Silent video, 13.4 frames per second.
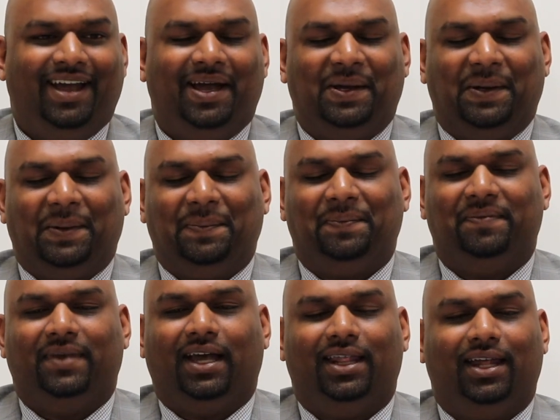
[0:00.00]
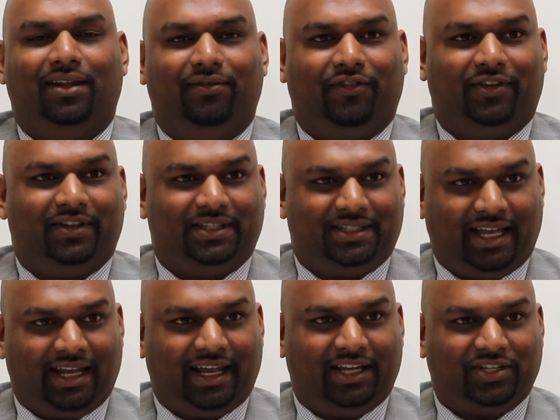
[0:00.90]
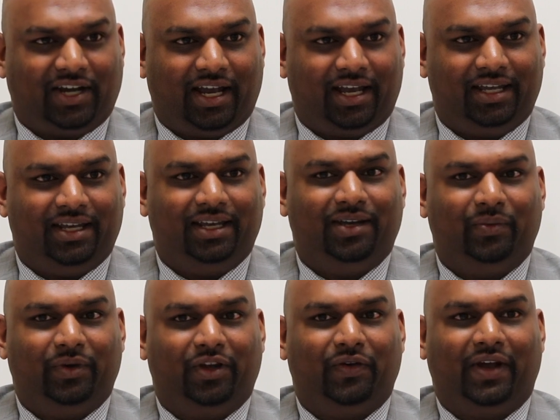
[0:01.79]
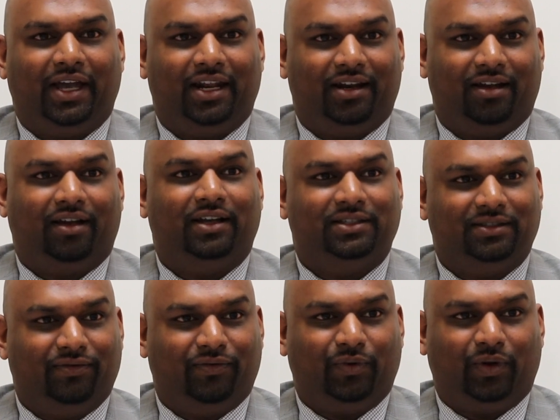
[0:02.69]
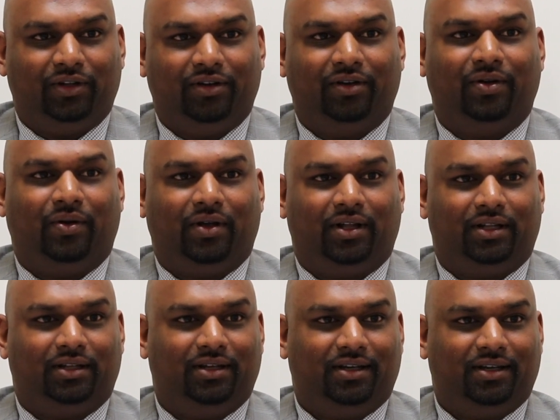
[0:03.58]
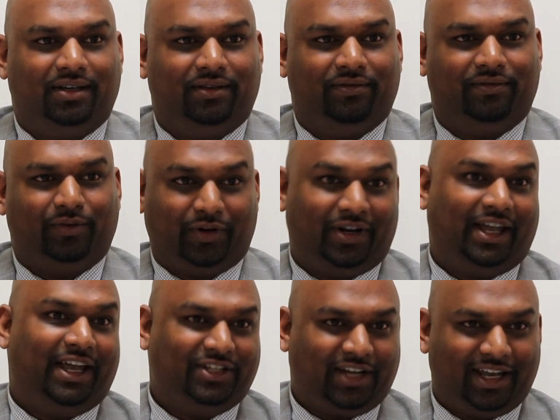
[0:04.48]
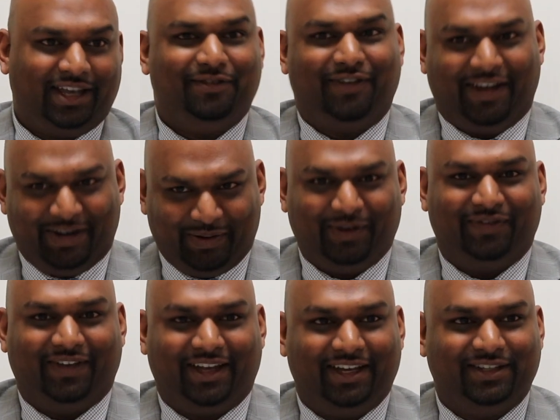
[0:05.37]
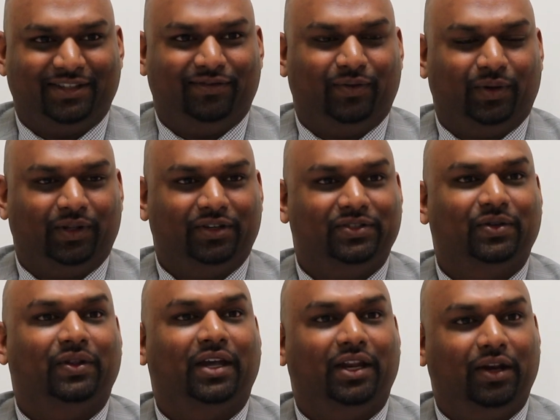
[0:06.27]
And then for the state HIE, we created a custom folder called the Florida HIE event notification folder, so they